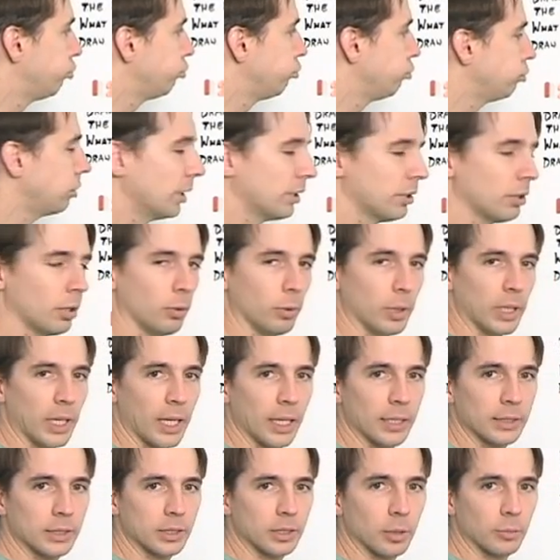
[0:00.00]
I thought we
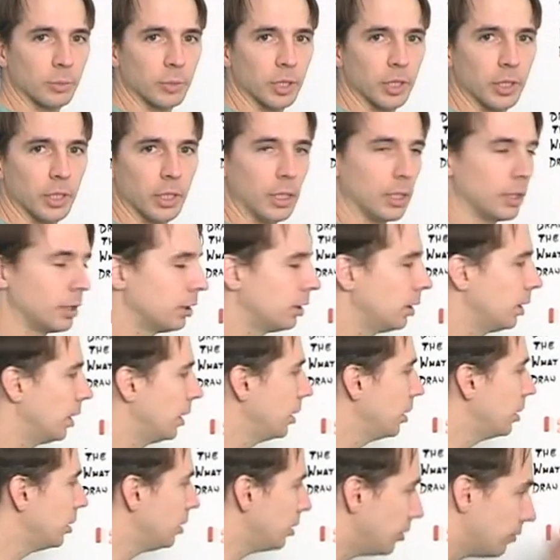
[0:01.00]
had something there. I
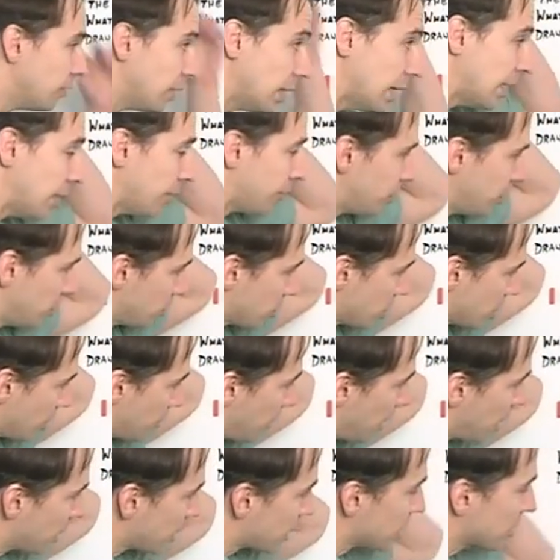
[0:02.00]
didn't even have to use the
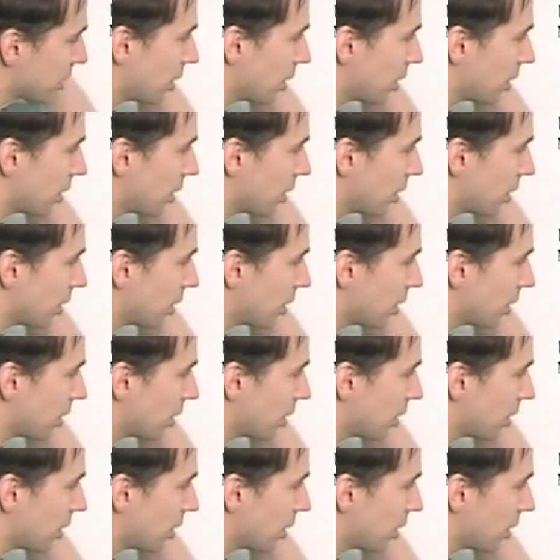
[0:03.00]
monkeys.